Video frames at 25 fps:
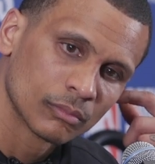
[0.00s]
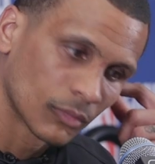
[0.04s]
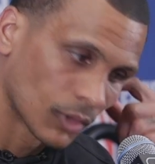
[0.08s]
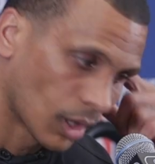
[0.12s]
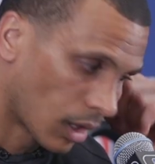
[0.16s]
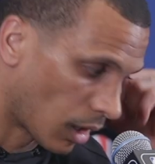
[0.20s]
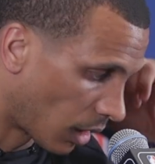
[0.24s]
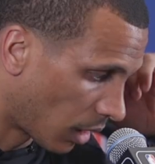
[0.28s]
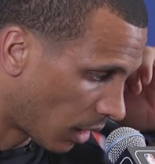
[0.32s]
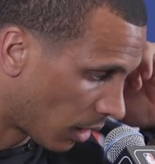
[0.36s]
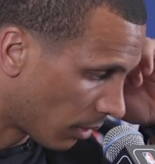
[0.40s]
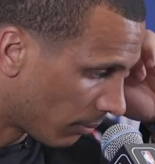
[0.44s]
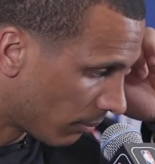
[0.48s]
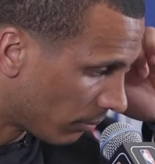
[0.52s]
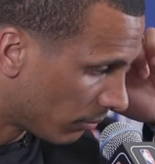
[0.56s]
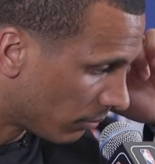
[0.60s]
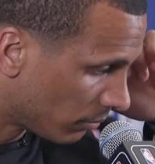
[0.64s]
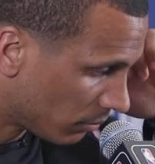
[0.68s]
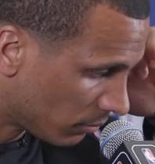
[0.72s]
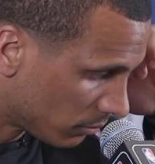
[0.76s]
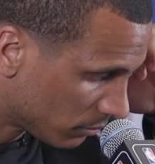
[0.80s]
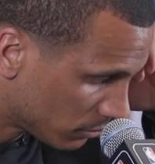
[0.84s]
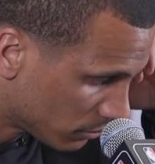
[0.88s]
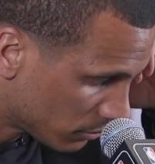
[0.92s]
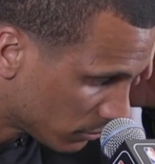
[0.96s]

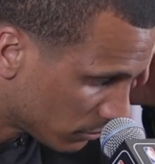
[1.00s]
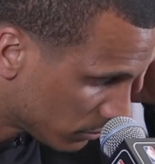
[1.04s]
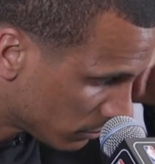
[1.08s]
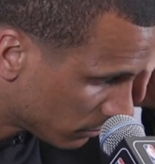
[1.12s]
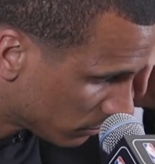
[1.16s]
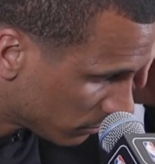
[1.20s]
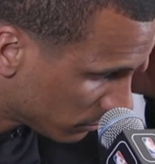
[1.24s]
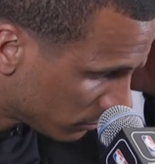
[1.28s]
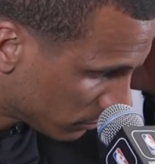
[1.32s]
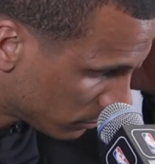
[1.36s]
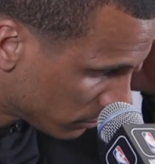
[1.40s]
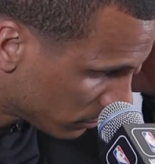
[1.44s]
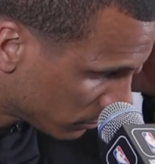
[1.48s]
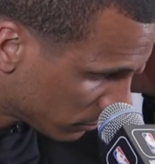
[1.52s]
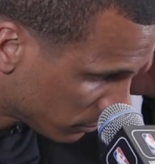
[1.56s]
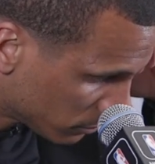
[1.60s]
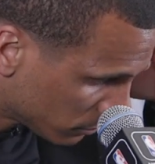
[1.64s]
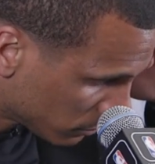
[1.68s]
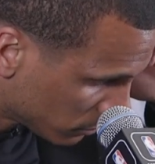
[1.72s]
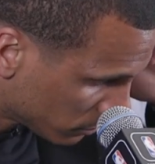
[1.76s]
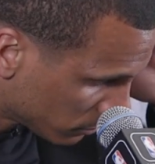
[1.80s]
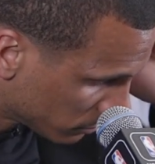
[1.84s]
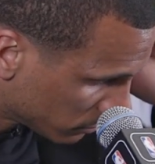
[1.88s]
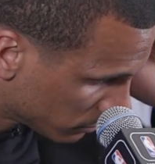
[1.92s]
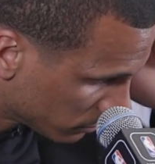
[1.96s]

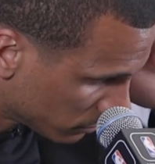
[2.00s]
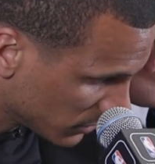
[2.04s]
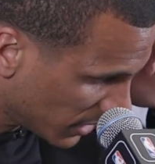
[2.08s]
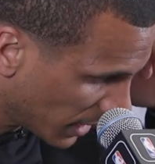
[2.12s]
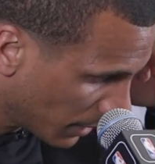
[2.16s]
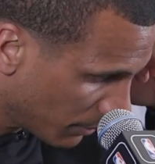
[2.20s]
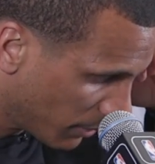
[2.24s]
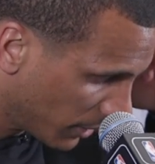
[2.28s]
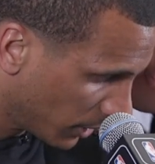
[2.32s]
Get